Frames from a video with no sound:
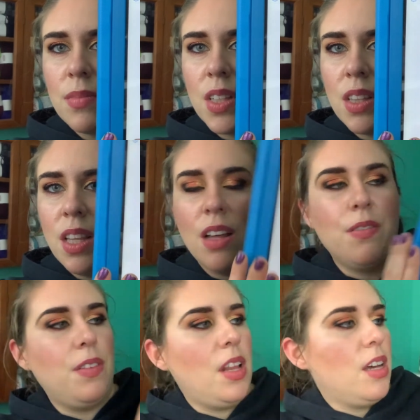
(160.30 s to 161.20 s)

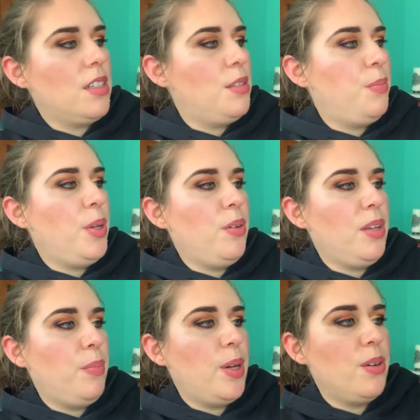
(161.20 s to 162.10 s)
Love Lux
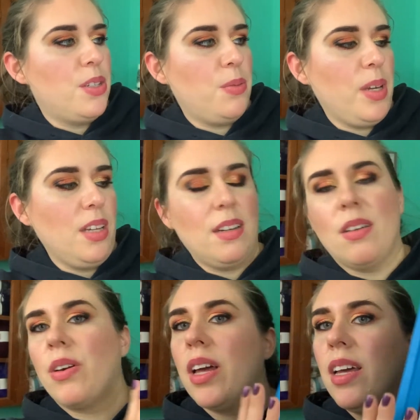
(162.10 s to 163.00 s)
Beauty Bittersweet.
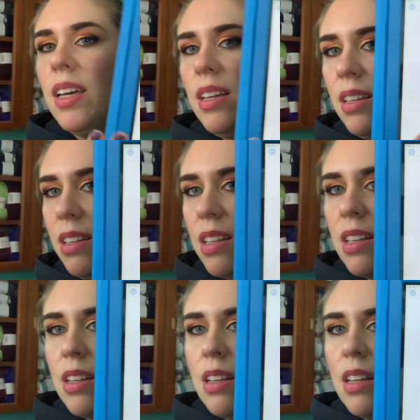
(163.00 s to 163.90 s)
Okay.
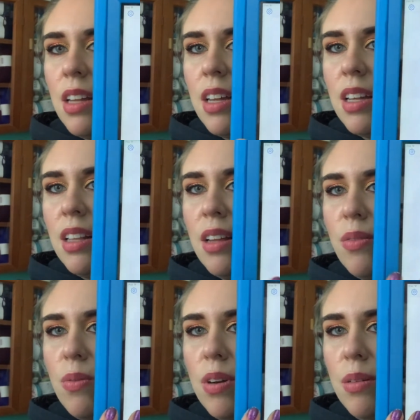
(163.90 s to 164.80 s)
And
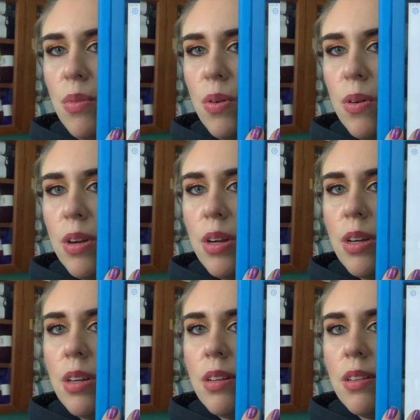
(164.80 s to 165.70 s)
then one more.